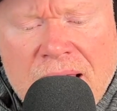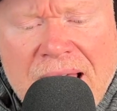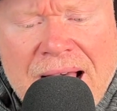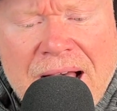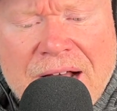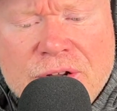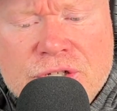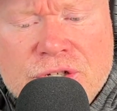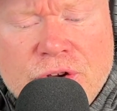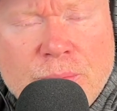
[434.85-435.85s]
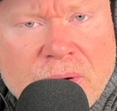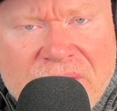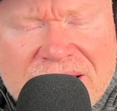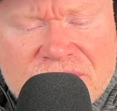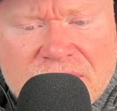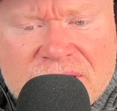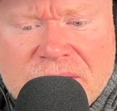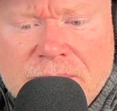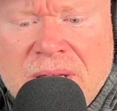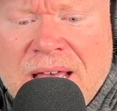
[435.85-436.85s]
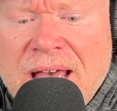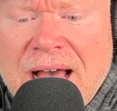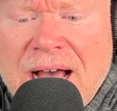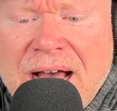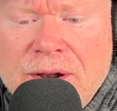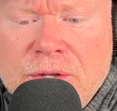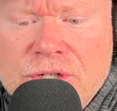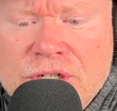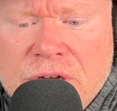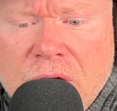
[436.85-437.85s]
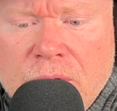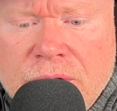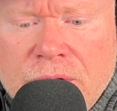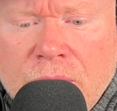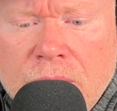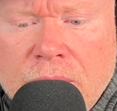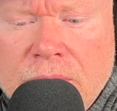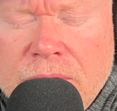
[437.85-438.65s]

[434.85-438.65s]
How do you show your professionalism? How do you show your